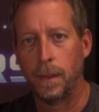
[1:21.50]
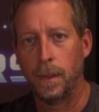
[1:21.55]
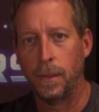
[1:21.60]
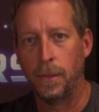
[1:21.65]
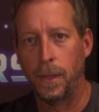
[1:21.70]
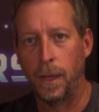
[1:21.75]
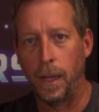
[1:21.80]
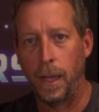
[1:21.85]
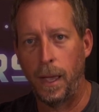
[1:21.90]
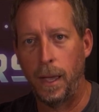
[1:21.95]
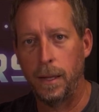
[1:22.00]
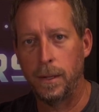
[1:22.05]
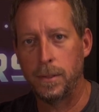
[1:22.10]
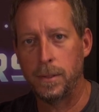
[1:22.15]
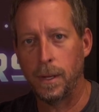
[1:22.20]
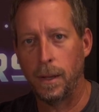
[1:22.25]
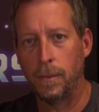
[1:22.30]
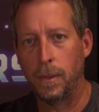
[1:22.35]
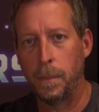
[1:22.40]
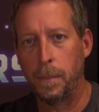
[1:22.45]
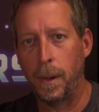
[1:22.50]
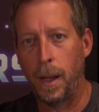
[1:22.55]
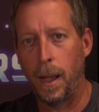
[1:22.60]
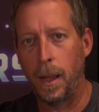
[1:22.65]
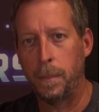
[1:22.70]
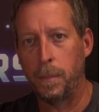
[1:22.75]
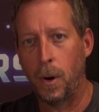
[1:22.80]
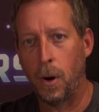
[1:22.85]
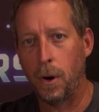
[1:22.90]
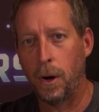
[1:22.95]
the ends of the
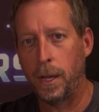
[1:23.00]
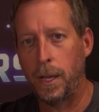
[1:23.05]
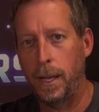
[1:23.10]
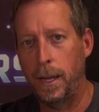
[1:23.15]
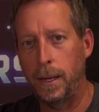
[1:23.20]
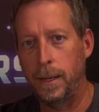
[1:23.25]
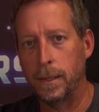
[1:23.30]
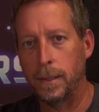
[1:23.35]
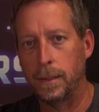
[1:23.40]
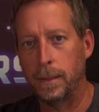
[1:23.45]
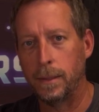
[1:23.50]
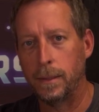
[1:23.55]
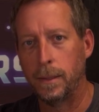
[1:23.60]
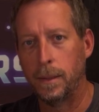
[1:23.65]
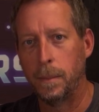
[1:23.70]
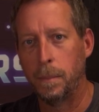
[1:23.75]
pipe are heated,